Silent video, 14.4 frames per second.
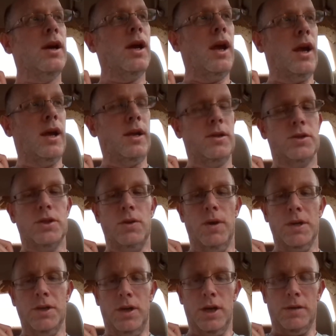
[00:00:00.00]
And so I
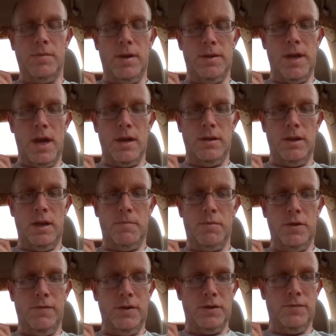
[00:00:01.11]
talked about that in that
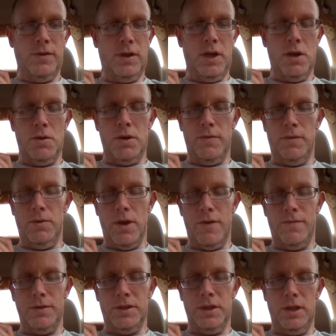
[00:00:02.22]
previous video, and if you
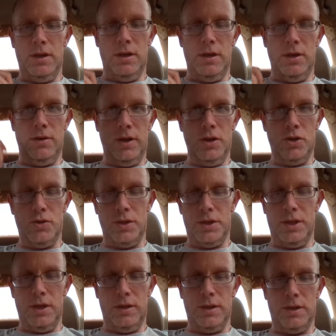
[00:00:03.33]
haven't seen it and you're
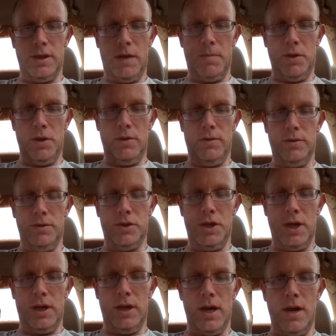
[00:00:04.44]
interested in the topic, you can
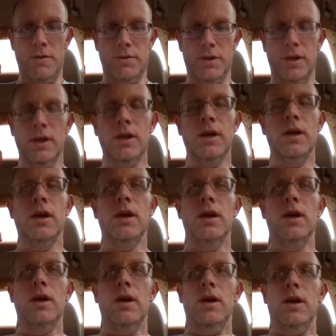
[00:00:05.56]
check it out.
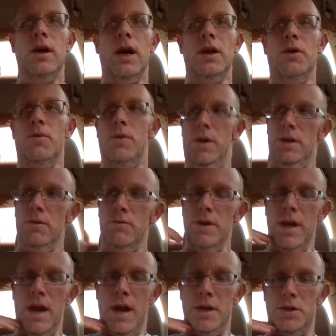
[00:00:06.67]
I don't want to
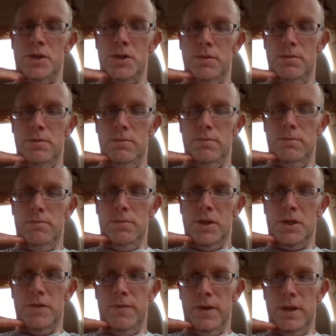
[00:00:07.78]
rehash
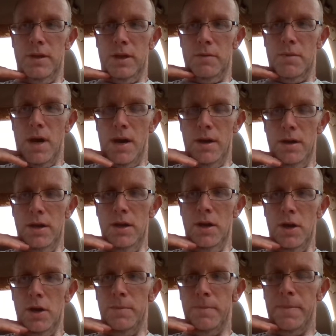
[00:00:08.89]
much of anything about it
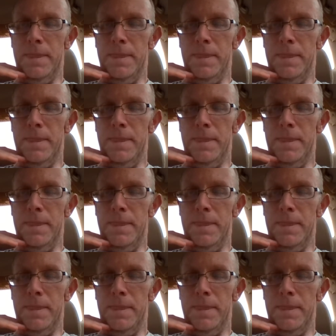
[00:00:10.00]
here.